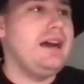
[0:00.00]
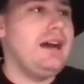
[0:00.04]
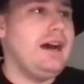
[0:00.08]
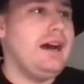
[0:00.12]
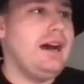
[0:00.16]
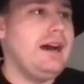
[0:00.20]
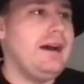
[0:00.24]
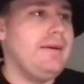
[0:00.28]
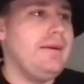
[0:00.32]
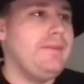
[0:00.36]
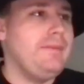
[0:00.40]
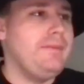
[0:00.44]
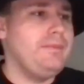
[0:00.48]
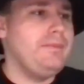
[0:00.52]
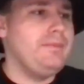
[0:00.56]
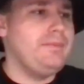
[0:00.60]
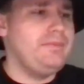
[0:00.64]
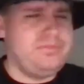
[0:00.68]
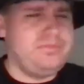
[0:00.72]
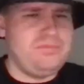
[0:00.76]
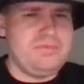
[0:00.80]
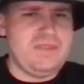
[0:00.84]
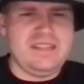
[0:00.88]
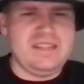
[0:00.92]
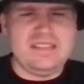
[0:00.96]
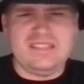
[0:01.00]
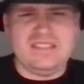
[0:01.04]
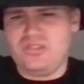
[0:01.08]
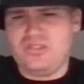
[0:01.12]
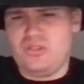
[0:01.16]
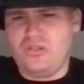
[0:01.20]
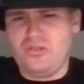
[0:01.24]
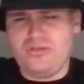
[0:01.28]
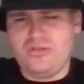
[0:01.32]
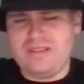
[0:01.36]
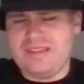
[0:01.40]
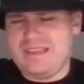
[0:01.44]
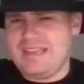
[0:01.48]
And this
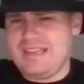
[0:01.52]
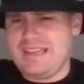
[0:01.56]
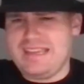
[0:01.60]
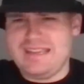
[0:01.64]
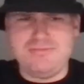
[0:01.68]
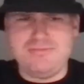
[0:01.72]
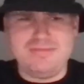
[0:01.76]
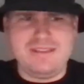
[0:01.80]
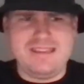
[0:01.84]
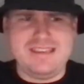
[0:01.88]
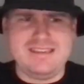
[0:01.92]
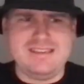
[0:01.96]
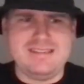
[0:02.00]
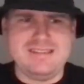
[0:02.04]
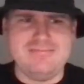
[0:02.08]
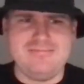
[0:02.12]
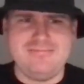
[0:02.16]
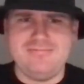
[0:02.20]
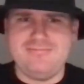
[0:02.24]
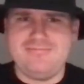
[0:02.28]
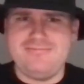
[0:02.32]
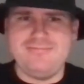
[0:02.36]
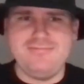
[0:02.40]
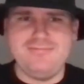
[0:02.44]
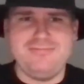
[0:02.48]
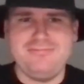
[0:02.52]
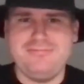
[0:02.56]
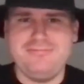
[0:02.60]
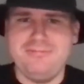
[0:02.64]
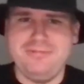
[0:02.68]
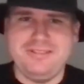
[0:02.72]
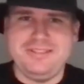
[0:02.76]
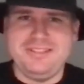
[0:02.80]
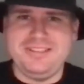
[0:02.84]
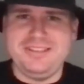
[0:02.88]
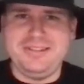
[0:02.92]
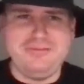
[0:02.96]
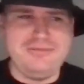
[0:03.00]
whole EP
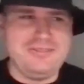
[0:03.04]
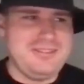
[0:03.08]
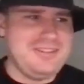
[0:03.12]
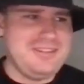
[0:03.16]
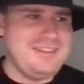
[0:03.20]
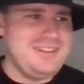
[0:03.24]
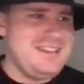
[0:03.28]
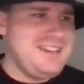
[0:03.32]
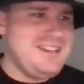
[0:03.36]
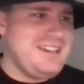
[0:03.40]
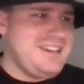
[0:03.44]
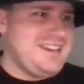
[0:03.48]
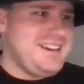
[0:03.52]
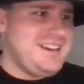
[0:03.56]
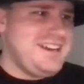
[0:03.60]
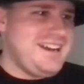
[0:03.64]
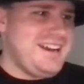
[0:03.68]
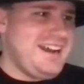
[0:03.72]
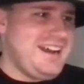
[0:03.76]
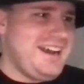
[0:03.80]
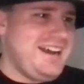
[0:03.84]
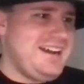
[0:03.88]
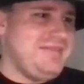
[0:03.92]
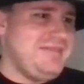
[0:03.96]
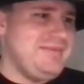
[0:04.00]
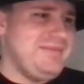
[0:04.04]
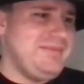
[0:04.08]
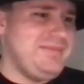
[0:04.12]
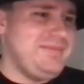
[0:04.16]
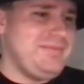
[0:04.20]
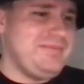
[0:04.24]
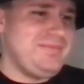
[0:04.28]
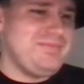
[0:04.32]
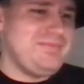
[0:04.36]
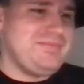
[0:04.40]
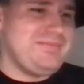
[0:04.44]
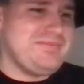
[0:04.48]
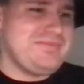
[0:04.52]
was different. Um,
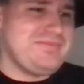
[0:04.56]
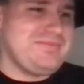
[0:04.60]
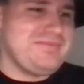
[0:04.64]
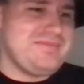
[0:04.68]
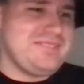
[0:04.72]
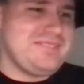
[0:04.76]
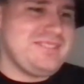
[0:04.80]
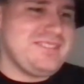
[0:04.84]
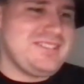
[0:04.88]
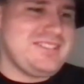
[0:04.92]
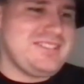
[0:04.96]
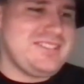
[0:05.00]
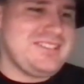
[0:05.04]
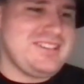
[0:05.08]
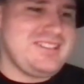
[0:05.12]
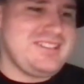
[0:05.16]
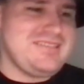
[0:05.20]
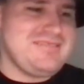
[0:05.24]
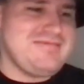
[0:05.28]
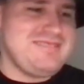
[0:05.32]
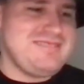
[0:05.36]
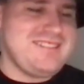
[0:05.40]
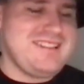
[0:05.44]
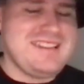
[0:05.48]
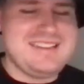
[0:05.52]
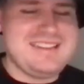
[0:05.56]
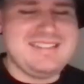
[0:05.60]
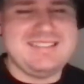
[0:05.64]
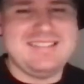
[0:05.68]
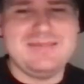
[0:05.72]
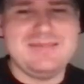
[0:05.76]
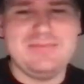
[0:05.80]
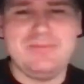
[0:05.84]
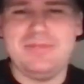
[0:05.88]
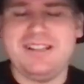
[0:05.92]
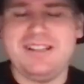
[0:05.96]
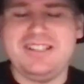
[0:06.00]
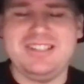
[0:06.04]
so yeah,
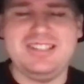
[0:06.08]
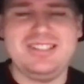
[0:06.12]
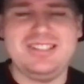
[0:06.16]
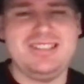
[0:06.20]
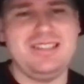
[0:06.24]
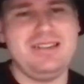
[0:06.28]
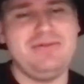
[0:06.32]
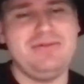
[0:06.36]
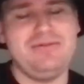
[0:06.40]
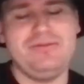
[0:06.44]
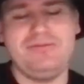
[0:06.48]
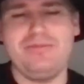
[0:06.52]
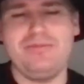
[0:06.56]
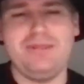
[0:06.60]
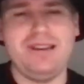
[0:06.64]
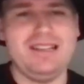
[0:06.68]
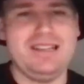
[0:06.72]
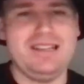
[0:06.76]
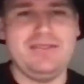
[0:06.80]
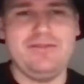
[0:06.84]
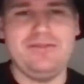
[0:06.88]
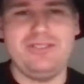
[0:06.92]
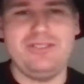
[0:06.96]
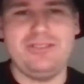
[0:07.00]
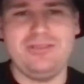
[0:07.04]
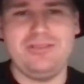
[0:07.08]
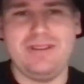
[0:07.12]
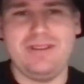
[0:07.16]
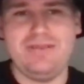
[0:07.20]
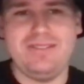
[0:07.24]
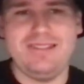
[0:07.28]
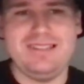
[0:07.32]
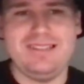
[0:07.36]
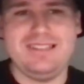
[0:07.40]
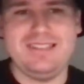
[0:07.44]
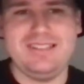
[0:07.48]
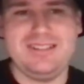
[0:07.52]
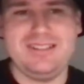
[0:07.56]
my love for
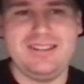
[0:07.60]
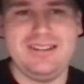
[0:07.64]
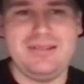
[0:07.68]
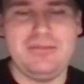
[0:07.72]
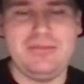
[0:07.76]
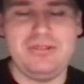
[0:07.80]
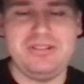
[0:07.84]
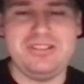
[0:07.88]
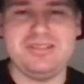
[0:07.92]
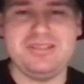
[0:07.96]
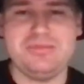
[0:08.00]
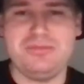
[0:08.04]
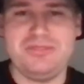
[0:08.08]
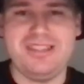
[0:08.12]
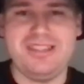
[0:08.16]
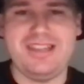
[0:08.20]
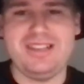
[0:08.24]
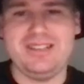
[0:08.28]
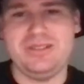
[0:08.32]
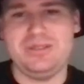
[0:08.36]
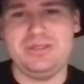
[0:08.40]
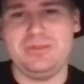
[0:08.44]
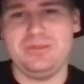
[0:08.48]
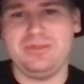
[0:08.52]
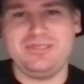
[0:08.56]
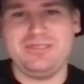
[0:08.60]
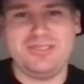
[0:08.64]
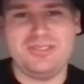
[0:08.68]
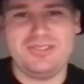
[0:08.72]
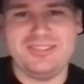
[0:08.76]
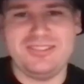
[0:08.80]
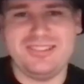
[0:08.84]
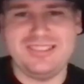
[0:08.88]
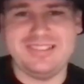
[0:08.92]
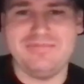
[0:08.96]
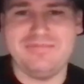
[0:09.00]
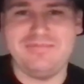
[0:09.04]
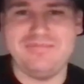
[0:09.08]
traveling. I wanted to put that into a
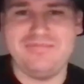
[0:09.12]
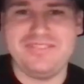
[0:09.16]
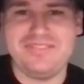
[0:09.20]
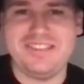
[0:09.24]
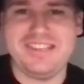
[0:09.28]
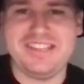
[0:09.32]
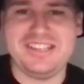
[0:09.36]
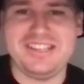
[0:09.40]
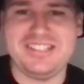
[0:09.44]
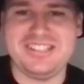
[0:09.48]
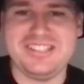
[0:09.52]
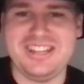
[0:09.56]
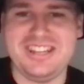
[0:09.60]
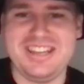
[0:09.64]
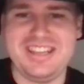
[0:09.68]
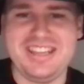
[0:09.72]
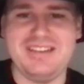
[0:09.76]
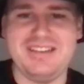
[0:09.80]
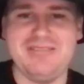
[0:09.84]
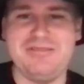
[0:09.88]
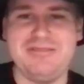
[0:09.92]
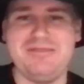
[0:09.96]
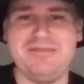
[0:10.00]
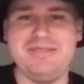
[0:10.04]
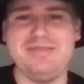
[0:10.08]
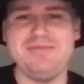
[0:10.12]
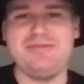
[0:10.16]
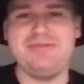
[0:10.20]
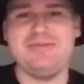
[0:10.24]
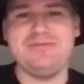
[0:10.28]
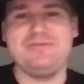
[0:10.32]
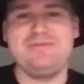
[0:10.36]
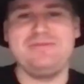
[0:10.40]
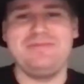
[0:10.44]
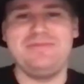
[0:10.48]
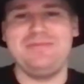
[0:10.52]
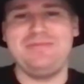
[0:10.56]
song and share that with people.